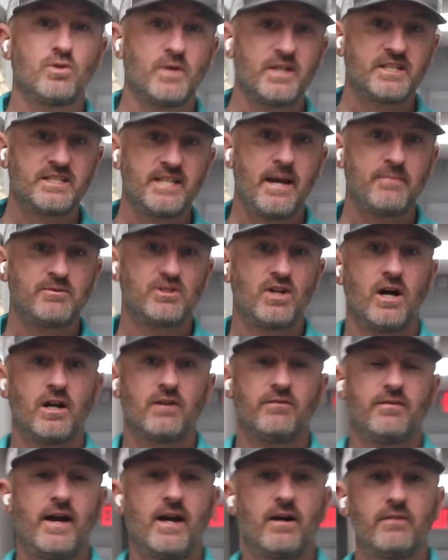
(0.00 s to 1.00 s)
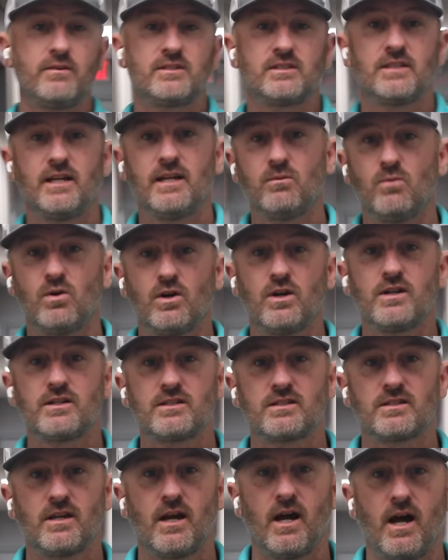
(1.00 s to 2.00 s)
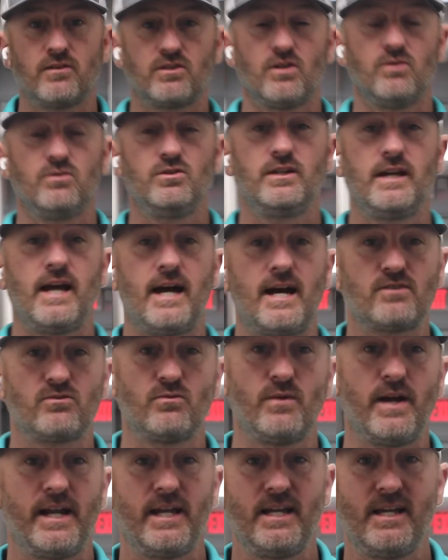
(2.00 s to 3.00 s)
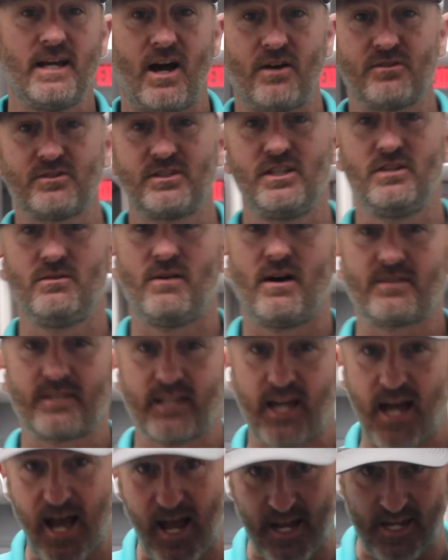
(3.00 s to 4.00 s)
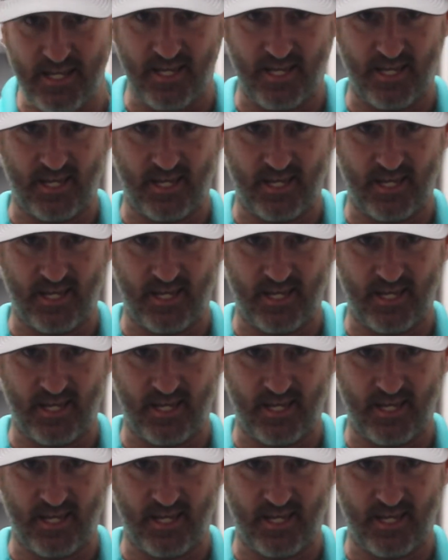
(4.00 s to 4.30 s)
quick snapshot of how this thing works. So you guys ready? I'll see you outside,